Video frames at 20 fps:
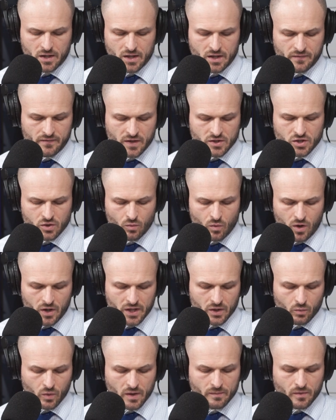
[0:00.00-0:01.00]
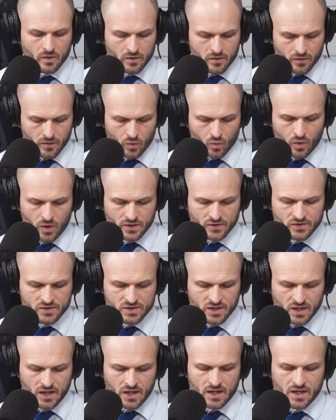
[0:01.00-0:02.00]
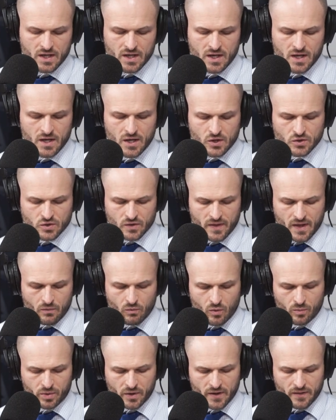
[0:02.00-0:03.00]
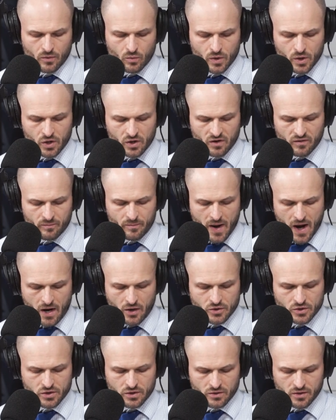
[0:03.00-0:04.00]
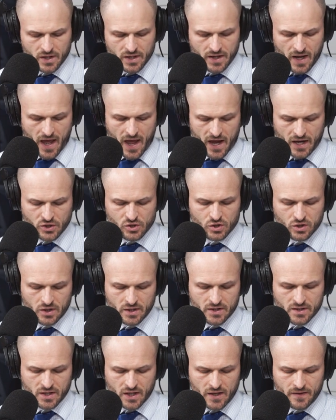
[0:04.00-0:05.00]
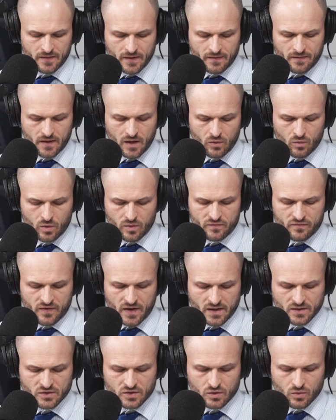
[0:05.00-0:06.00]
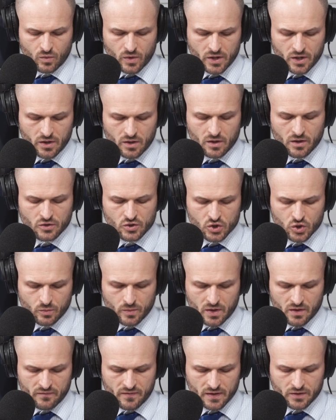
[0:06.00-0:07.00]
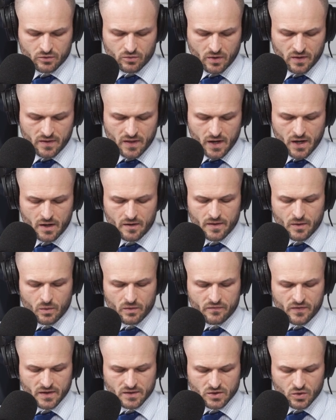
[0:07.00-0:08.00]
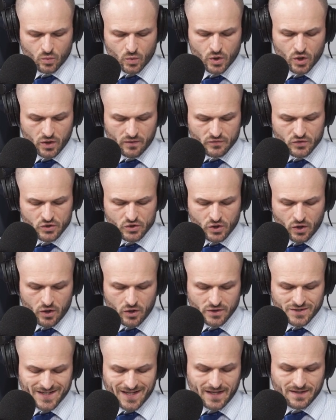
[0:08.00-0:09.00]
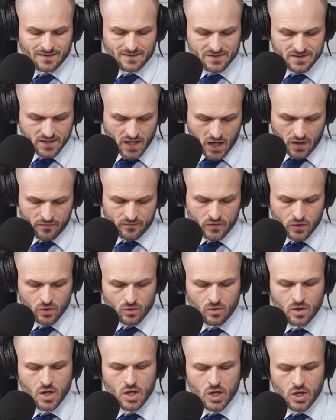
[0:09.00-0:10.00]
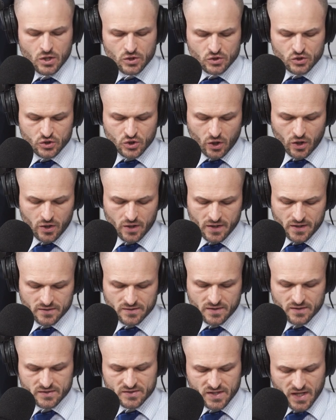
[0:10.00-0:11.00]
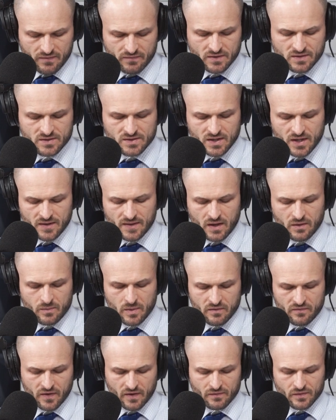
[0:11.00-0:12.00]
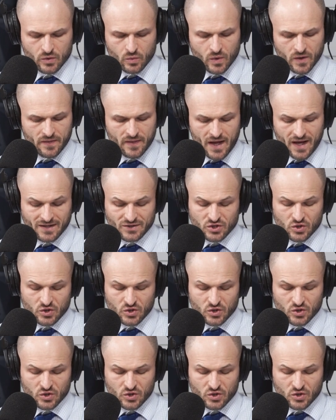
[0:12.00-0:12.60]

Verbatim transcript: In Division I in Whitmer, they're the 1 seed, so they will play the winner of Bowser and Ashland, and then they would face the winner, assuming a victory there, they would face the winner of Start and Southview. Start is the 7 seed. They'd be favored to win that.